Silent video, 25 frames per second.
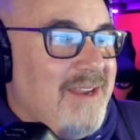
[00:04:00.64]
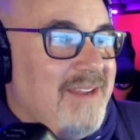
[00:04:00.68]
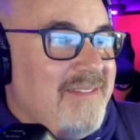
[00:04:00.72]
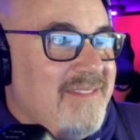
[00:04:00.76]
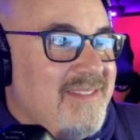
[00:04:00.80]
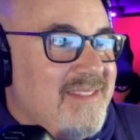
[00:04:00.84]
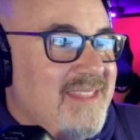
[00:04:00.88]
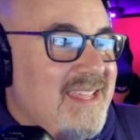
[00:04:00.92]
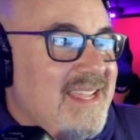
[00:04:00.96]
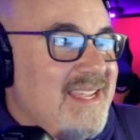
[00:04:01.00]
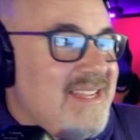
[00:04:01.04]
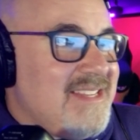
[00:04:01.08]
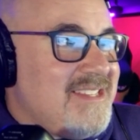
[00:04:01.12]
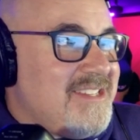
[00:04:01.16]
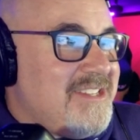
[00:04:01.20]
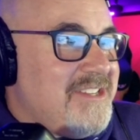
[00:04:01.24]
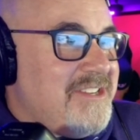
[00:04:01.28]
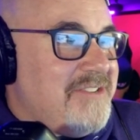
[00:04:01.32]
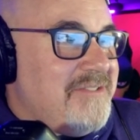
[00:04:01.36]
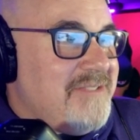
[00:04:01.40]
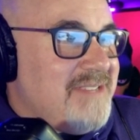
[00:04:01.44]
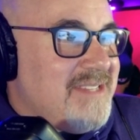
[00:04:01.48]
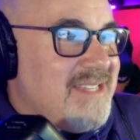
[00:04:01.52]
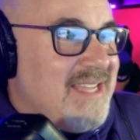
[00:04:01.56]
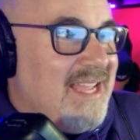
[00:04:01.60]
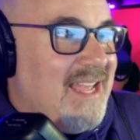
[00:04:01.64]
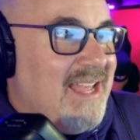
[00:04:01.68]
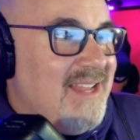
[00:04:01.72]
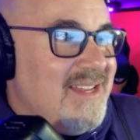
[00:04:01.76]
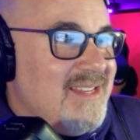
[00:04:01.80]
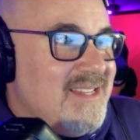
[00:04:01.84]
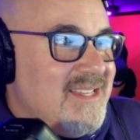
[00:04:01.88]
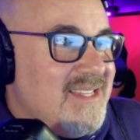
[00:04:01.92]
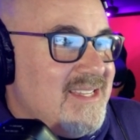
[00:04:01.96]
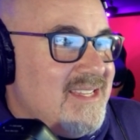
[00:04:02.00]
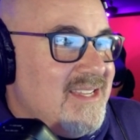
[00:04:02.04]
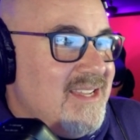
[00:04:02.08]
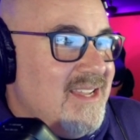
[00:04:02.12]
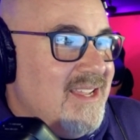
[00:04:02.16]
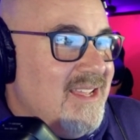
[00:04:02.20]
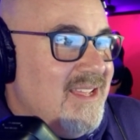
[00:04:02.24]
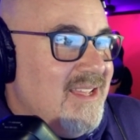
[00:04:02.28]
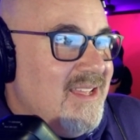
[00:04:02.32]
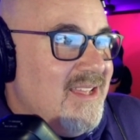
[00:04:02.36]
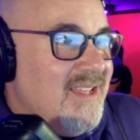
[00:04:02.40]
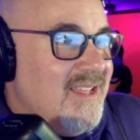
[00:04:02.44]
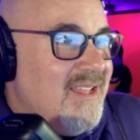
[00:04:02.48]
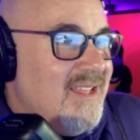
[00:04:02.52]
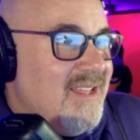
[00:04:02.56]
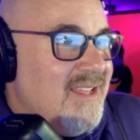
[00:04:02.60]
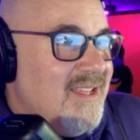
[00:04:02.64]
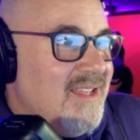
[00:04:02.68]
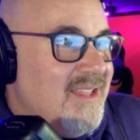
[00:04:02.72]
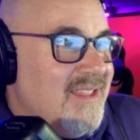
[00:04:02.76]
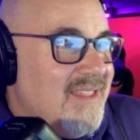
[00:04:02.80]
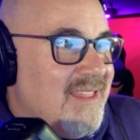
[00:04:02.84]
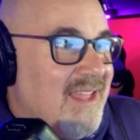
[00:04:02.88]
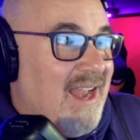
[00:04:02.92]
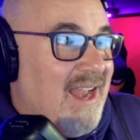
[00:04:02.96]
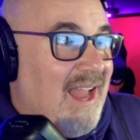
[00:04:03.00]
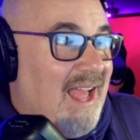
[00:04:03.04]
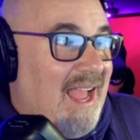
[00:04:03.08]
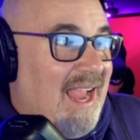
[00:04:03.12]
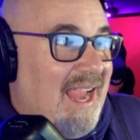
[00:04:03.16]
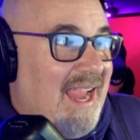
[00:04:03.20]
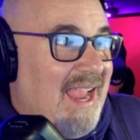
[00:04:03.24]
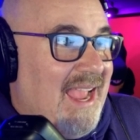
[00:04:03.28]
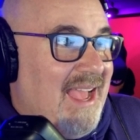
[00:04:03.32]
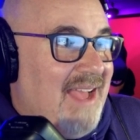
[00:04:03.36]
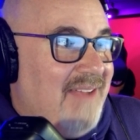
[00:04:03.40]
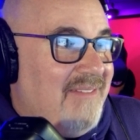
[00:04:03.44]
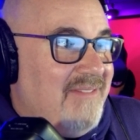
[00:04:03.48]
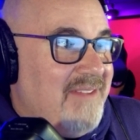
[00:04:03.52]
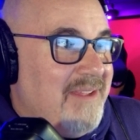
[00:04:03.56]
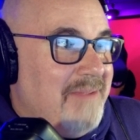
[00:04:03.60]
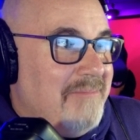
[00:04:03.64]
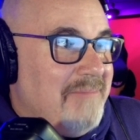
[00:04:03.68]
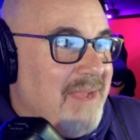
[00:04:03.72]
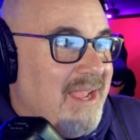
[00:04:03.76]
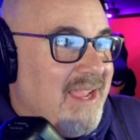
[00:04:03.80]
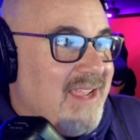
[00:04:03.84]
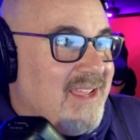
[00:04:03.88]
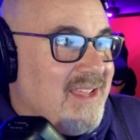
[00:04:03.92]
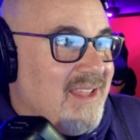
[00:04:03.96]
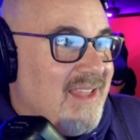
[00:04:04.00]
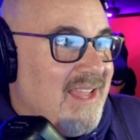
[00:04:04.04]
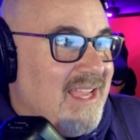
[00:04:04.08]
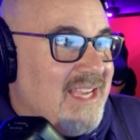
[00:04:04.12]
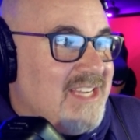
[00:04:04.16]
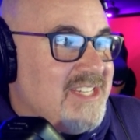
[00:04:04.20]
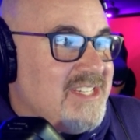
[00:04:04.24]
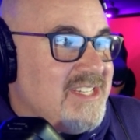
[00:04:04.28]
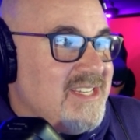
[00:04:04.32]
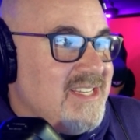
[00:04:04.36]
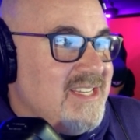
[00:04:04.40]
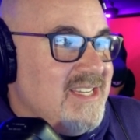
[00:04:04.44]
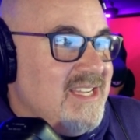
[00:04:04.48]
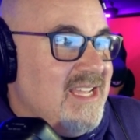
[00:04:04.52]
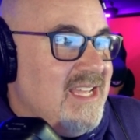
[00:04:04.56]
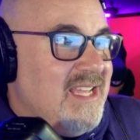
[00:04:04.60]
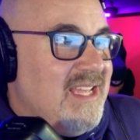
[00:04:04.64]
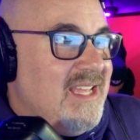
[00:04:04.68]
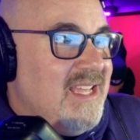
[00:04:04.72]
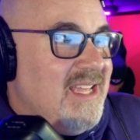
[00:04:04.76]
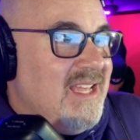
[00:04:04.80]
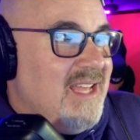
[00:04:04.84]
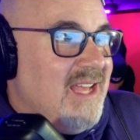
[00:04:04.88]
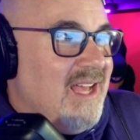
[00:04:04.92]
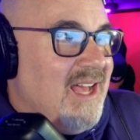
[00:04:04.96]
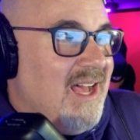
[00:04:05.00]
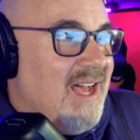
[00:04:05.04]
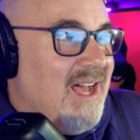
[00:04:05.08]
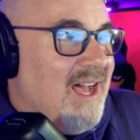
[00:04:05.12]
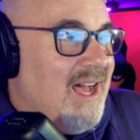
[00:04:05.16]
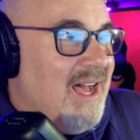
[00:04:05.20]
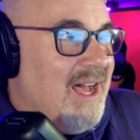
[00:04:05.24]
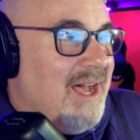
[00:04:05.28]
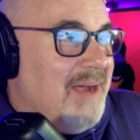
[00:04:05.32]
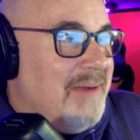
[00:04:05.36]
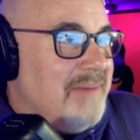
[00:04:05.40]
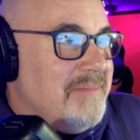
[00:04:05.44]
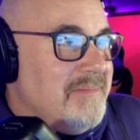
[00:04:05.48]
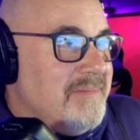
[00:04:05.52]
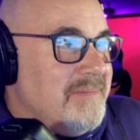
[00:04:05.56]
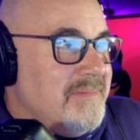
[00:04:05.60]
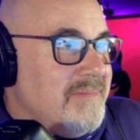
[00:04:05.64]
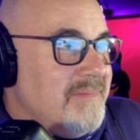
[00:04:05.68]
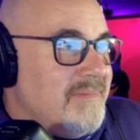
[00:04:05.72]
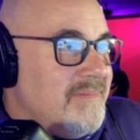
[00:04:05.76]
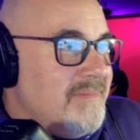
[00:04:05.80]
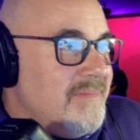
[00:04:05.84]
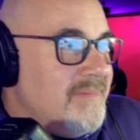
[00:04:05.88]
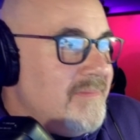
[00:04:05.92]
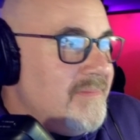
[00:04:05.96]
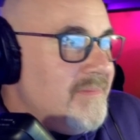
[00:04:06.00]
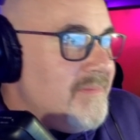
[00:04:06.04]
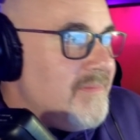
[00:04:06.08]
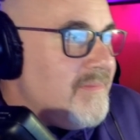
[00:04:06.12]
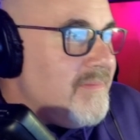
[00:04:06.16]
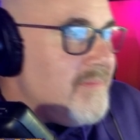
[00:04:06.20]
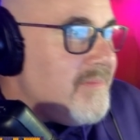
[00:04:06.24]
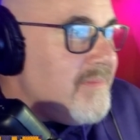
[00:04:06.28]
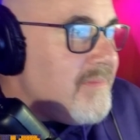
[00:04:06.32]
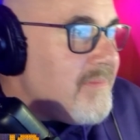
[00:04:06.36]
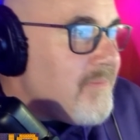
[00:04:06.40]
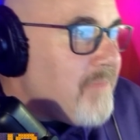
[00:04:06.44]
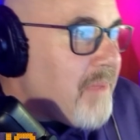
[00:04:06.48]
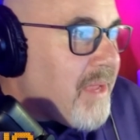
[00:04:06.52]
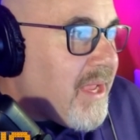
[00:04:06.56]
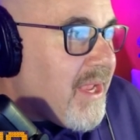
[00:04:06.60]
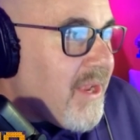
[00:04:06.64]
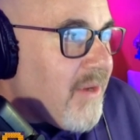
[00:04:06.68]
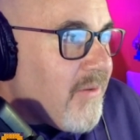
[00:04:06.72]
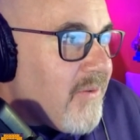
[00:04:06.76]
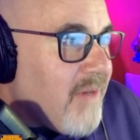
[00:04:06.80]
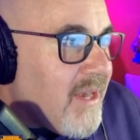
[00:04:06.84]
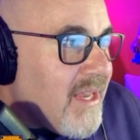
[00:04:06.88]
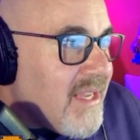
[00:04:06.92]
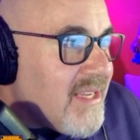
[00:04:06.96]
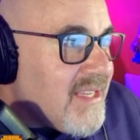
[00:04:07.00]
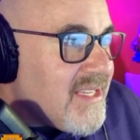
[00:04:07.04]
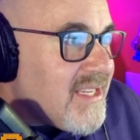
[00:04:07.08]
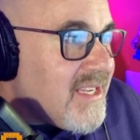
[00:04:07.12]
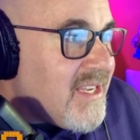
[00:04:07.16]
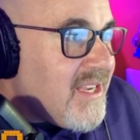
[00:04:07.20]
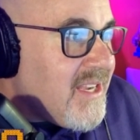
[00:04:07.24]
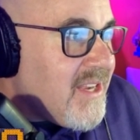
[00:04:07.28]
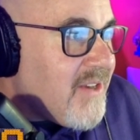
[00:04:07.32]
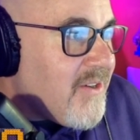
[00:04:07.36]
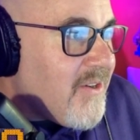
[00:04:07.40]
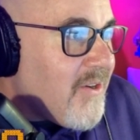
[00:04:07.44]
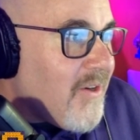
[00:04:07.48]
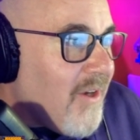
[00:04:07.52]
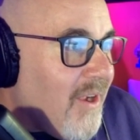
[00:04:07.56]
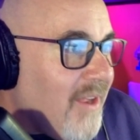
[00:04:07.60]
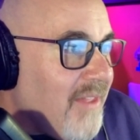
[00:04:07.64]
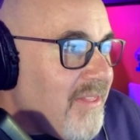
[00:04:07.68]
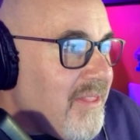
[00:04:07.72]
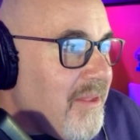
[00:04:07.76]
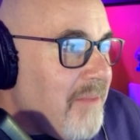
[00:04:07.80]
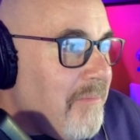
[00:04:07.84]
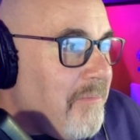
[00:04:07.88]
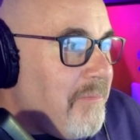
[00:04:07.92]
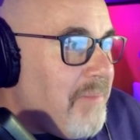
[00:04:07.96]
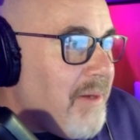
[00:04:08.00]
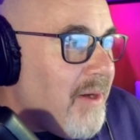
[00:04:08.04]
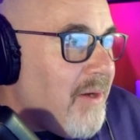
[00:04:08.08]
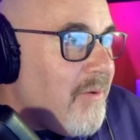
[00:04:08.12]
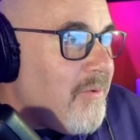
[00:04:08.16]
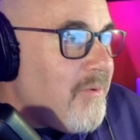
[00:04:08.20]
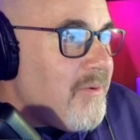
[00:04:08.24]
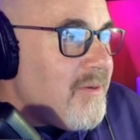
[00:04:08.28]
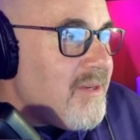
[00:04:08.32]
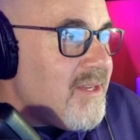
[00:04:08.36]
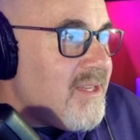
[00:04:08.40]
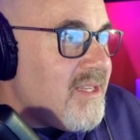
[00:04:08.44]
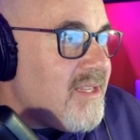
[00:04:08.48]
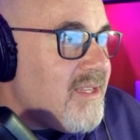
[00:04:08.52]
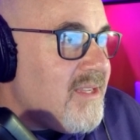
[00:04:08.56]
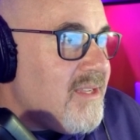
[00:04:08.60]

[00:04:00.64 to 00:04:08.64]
these 2 sets that have in my collection. Here it is here on the boat.